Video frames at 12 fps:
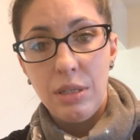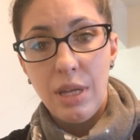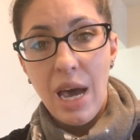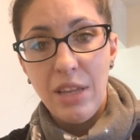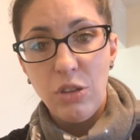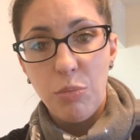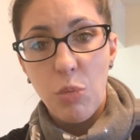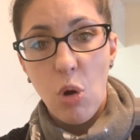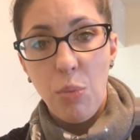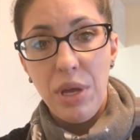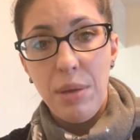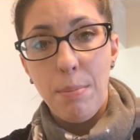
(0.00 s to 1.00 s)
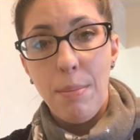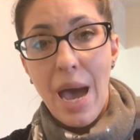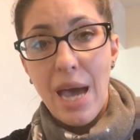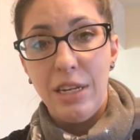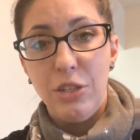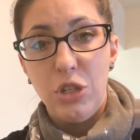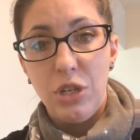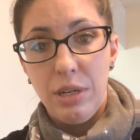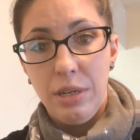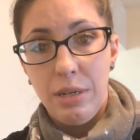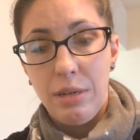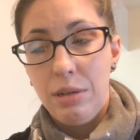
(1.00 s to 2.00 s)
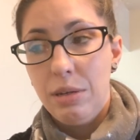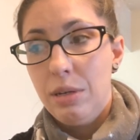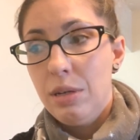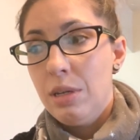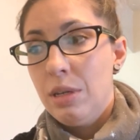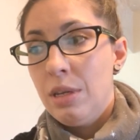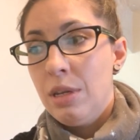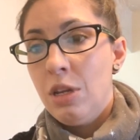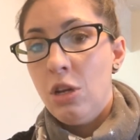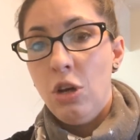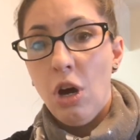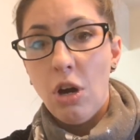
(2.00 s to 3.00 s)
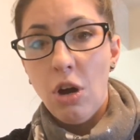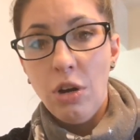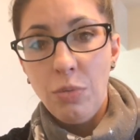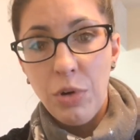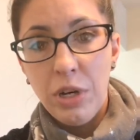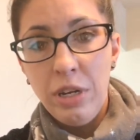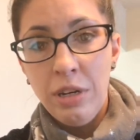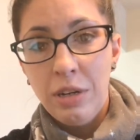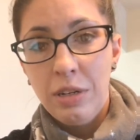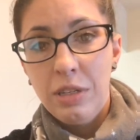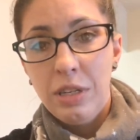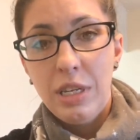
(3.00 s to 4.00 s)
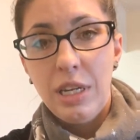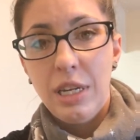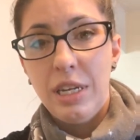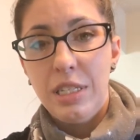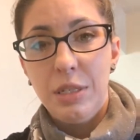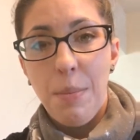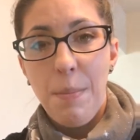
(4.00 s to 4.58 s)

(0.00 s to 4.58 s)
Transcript: at the moment managed it. Knock on wood, it's